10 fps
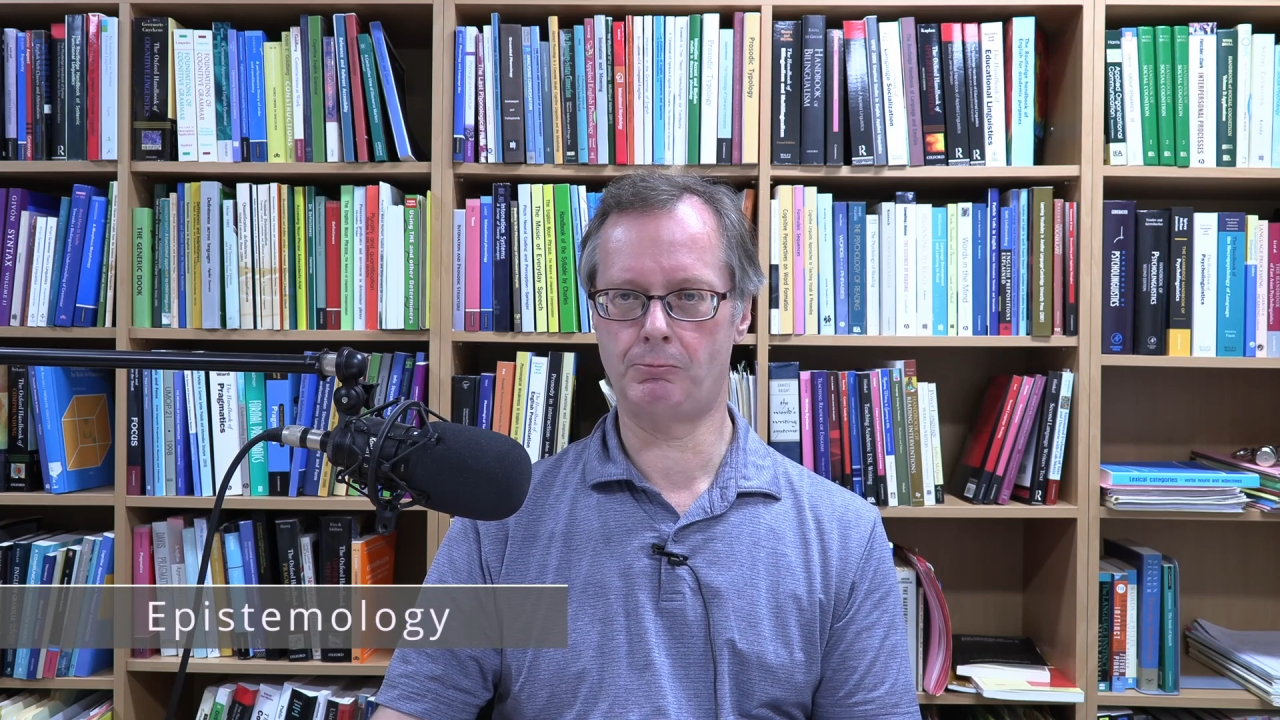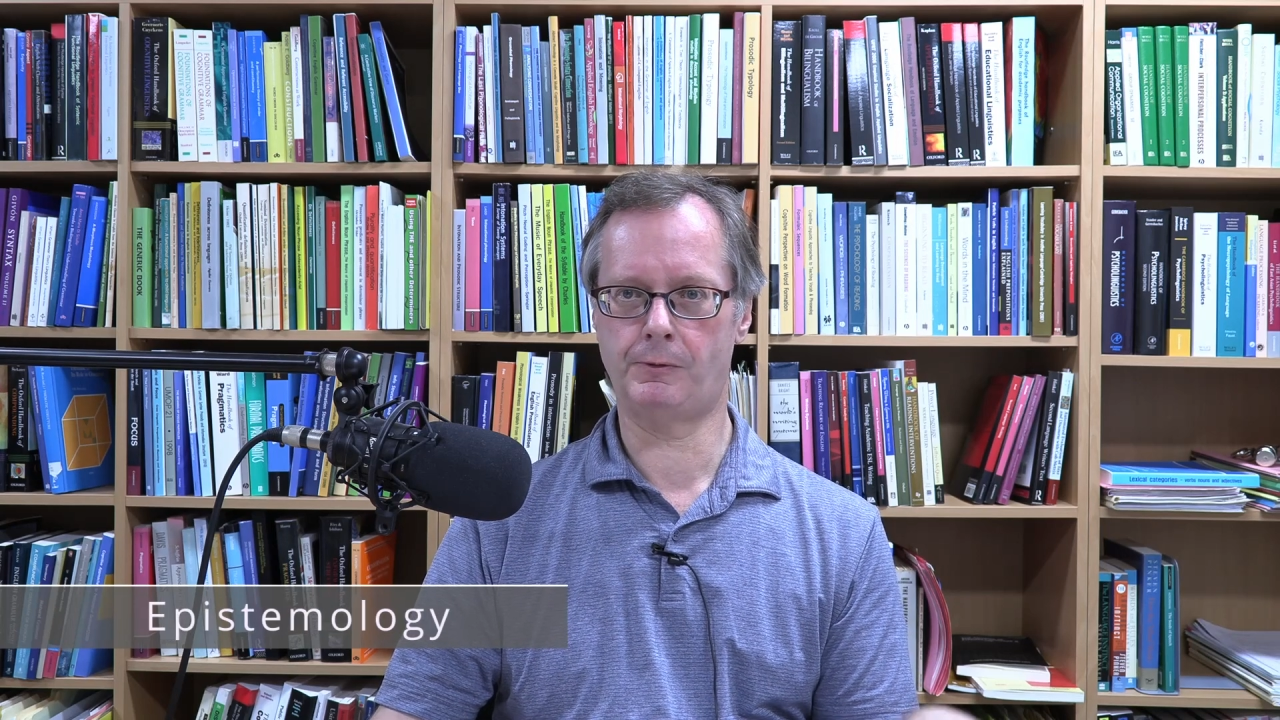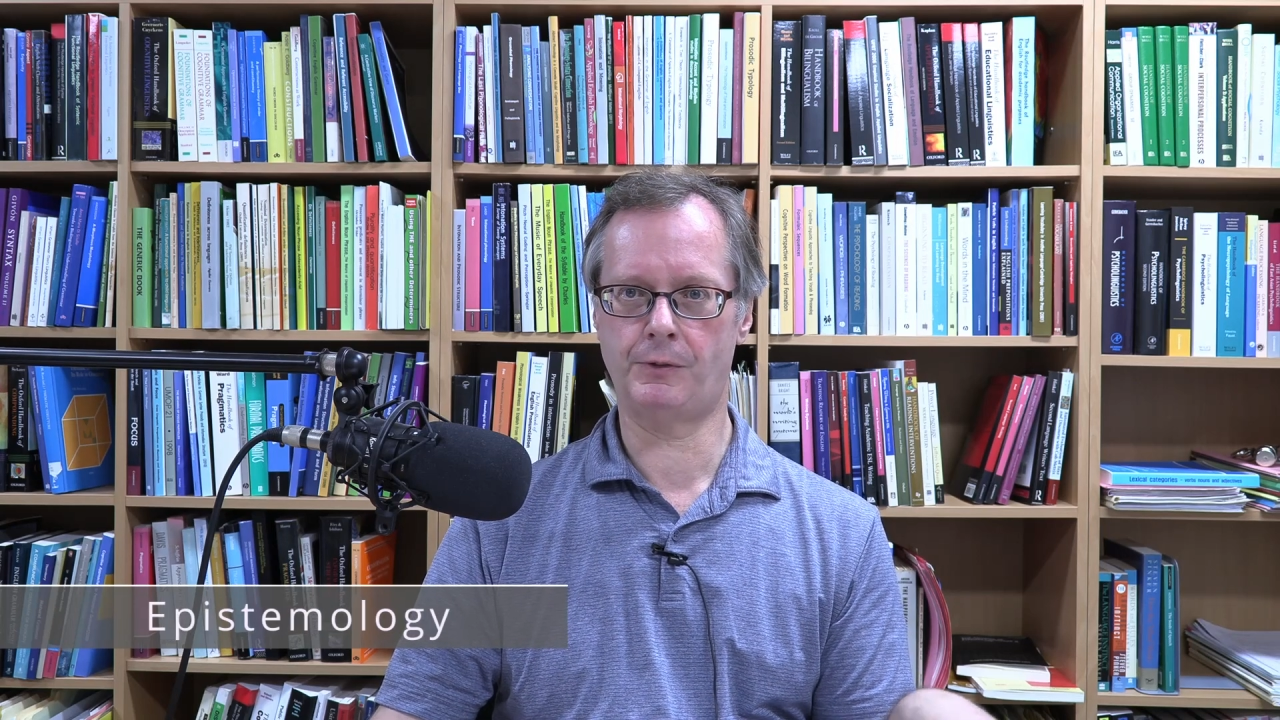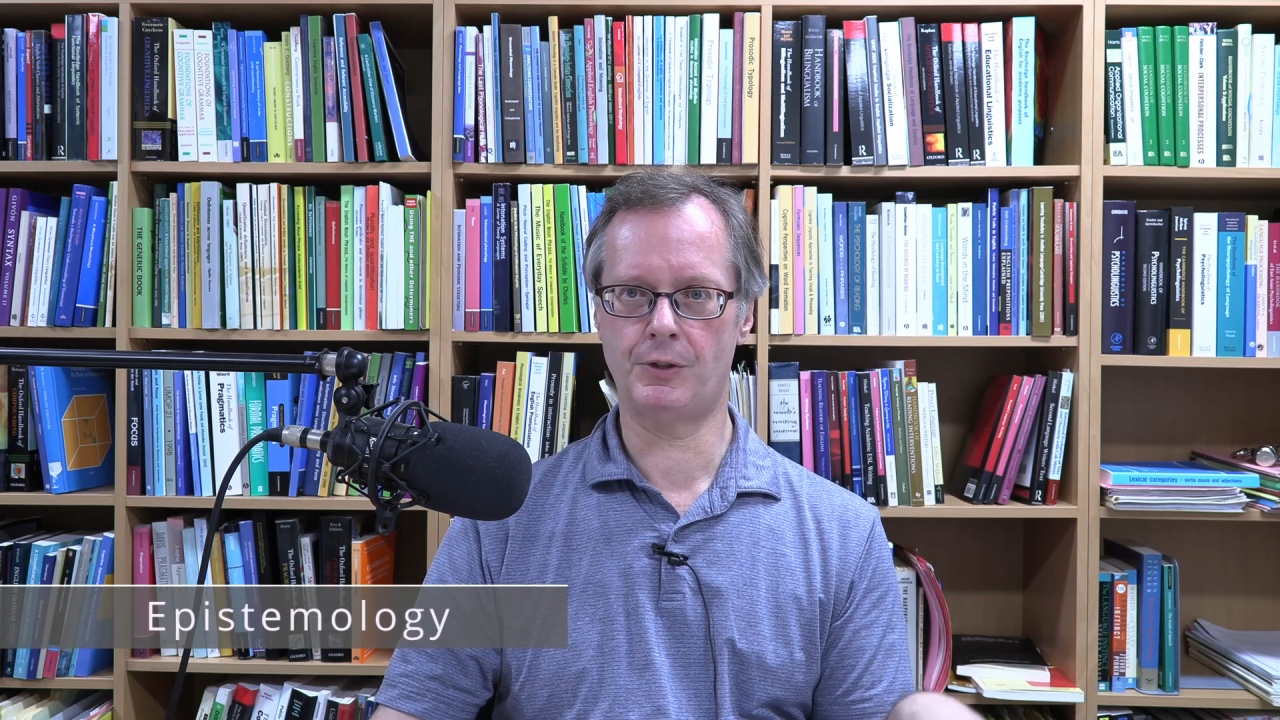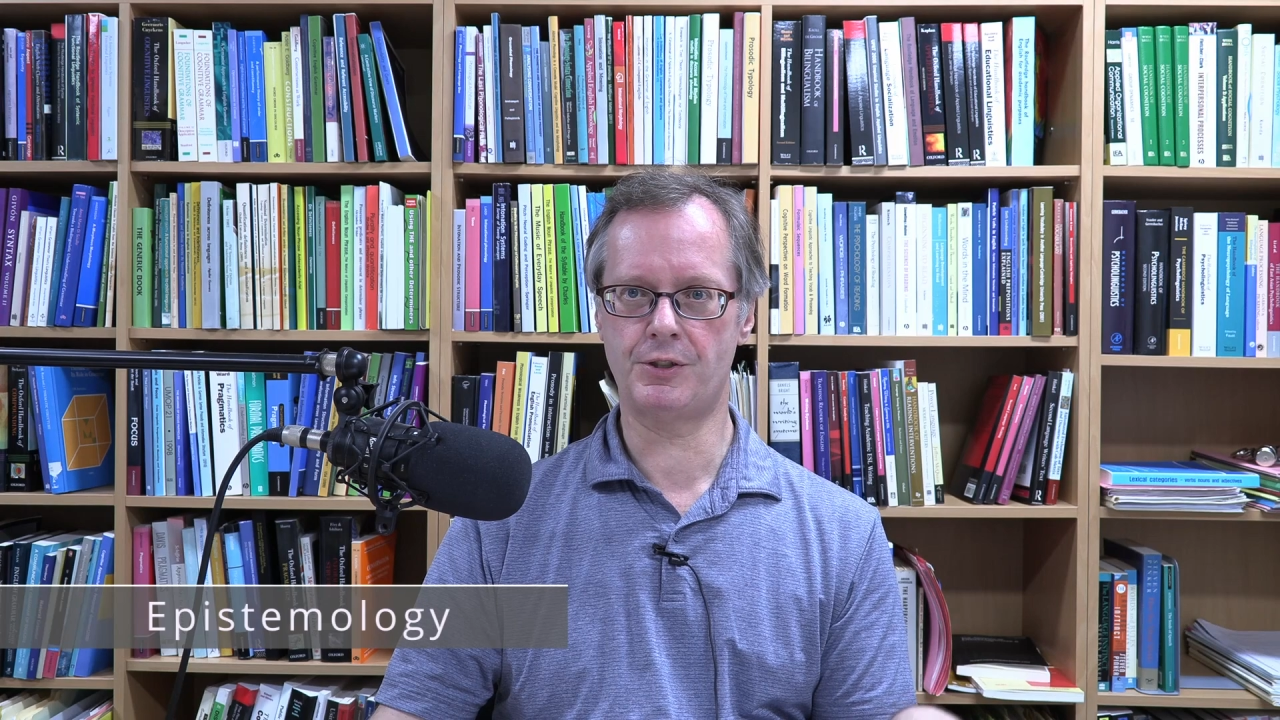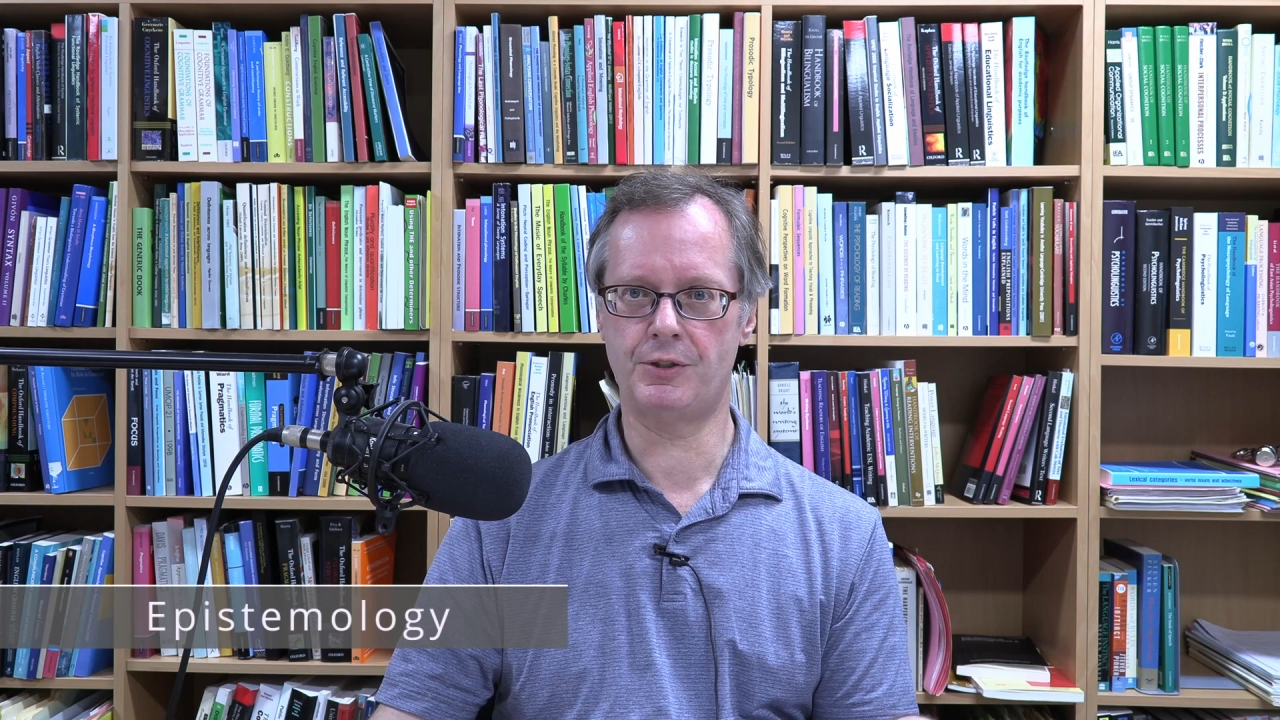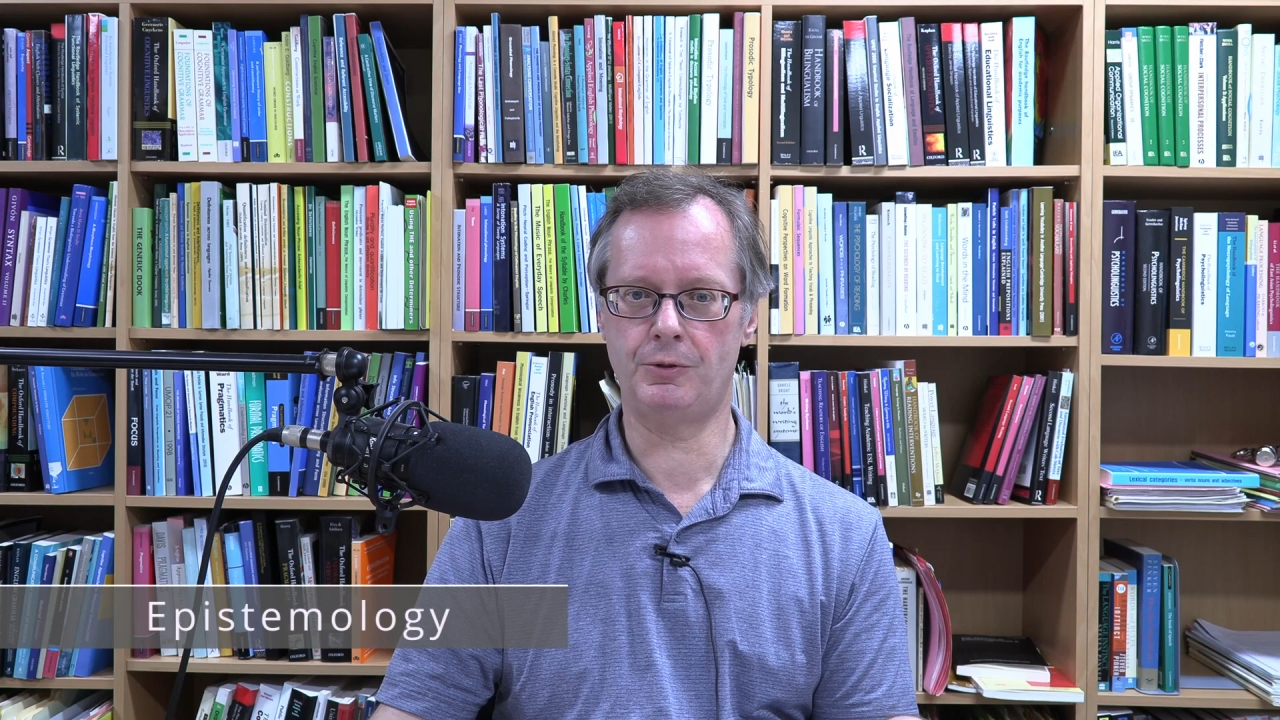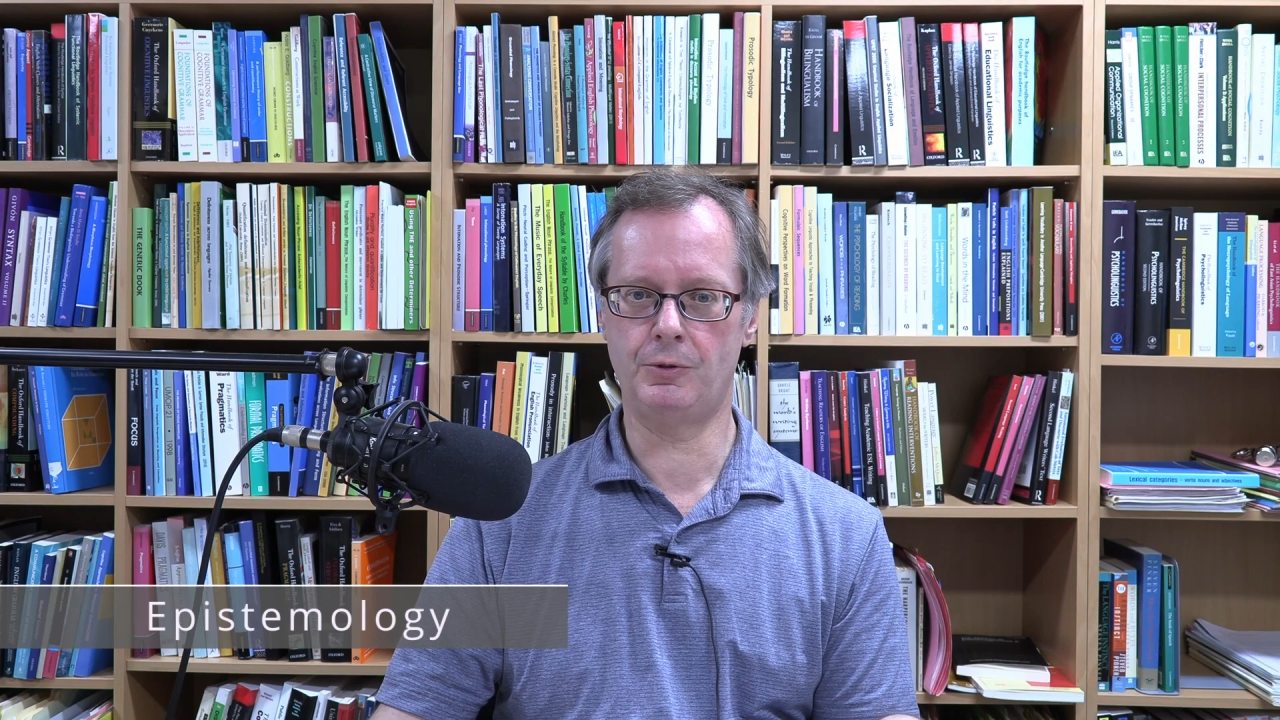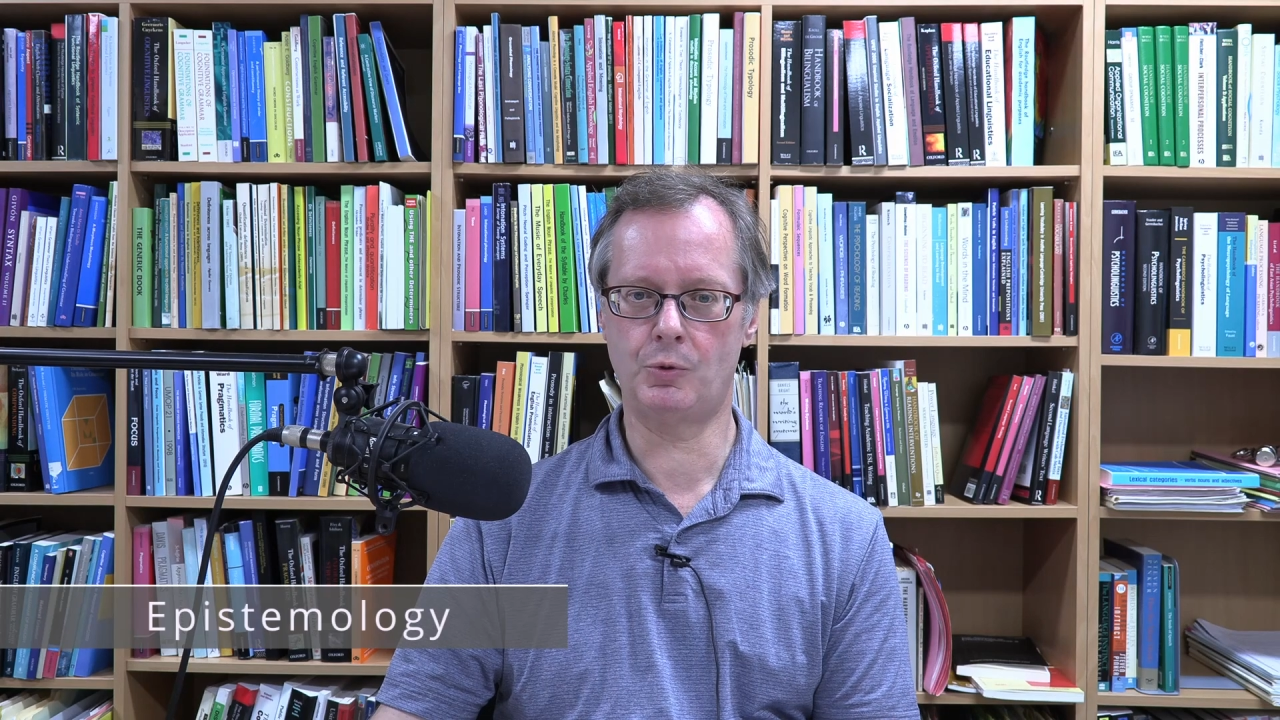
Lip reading: refers to